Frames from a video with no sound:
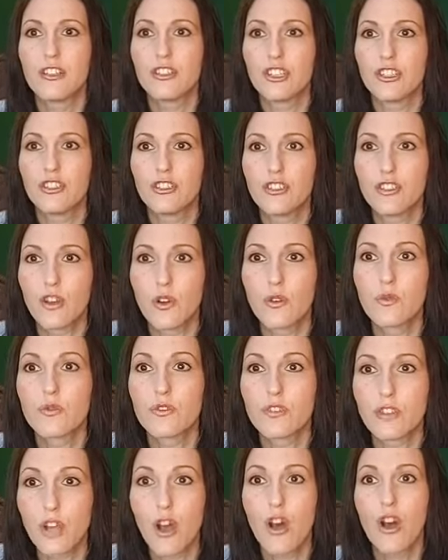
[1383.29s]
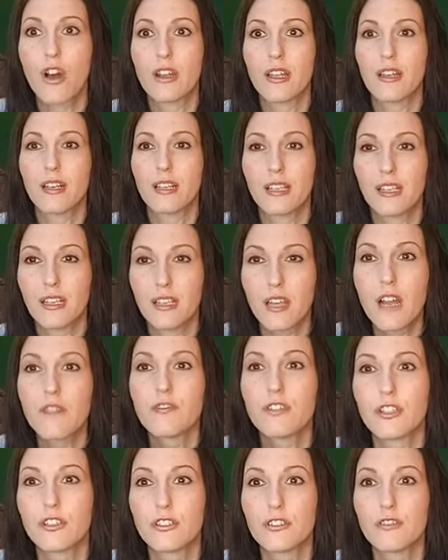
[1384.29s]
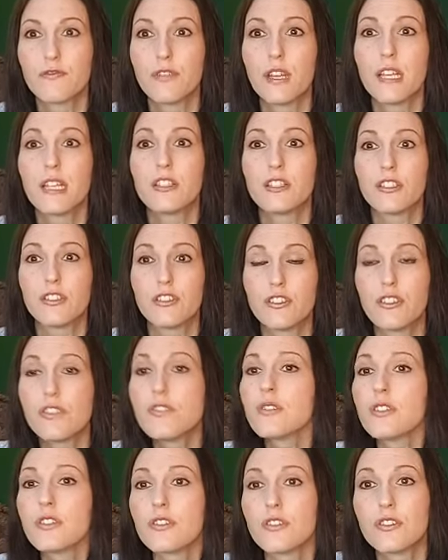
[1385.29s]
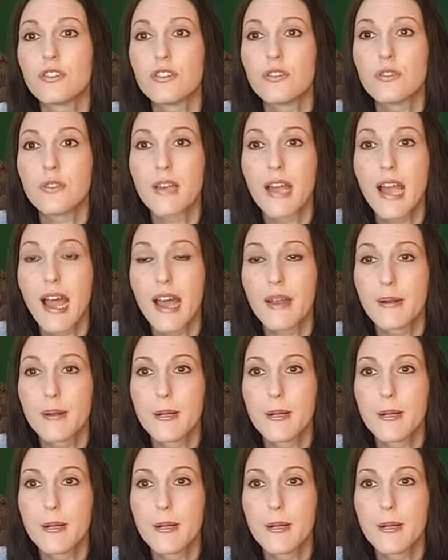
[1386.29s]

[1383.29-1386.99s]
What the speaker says: and don't talk and cover your face and do this, do that.